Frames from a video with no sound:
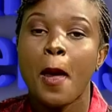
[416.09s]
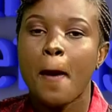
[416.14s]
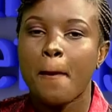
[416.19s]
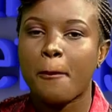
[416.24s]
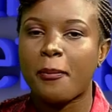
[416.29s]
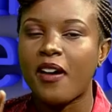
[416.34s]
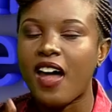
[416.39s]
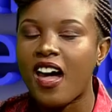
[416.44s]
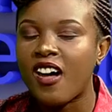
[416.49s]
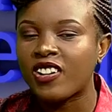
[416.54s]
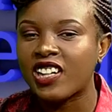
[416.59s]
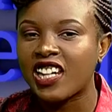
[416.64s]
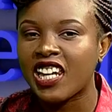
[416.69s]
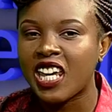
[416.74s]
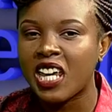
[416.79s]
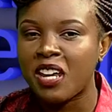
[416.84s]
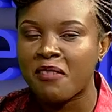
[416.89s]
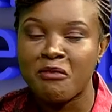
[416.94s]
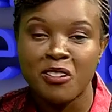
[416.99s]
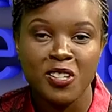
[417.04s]

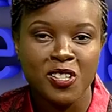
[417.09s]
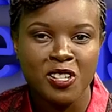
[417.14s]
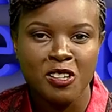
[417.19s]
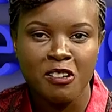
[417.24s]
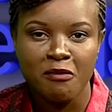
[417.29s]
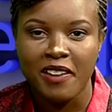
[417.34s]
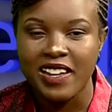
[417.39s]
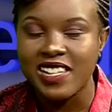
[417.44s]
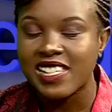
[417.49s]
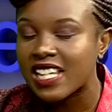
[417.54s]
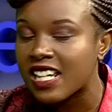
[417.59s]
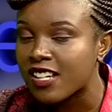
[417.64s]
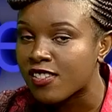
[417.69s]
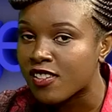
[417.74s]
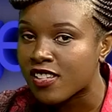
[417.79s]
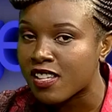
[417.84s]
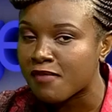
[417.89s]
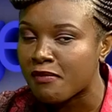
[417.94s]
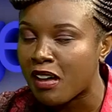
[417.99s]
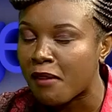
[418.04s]
Proudly brought to you by Tellers
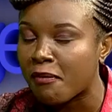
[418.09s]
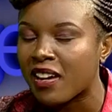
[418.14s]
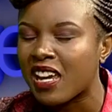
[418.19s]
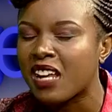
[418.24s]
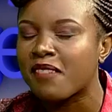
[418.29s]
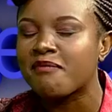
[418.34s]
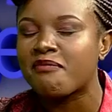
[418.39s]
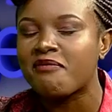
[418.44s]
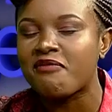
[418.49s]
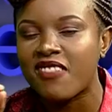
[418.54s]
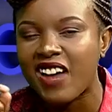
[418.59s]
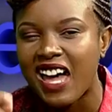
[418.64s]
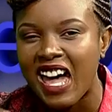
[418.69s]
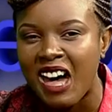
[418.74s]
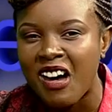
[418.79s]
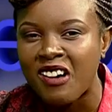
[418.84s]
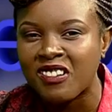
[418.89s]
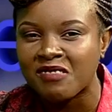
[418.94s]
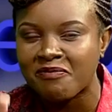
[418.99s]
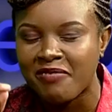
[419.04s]
of Zimbabwe in
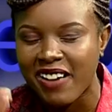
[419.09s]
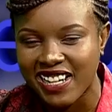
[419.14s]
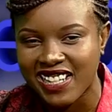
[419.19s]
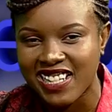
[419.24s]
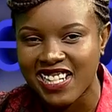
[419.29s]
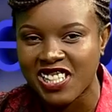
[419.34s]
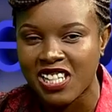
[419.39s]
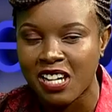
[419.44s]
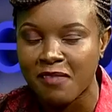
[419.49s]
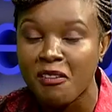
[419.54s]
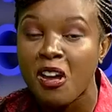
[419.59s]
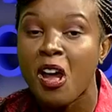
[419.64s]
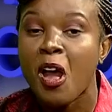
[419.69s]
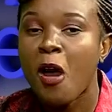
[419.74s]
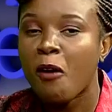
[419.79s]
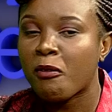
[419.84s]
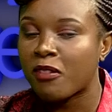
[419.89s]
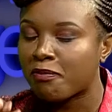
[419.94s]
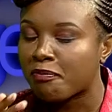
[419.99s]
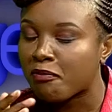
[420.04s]
proud partnership
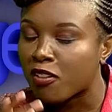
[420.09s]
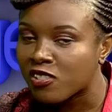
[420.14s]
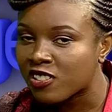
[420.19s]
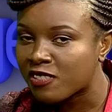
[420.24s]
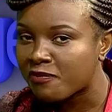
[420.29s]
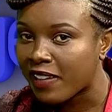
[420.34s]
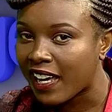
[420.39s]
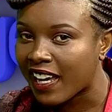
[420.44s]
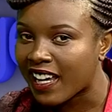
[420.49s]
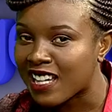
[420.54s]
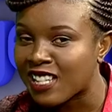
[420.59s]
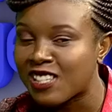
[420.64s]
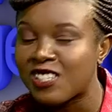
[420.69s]
with Protein Bakers.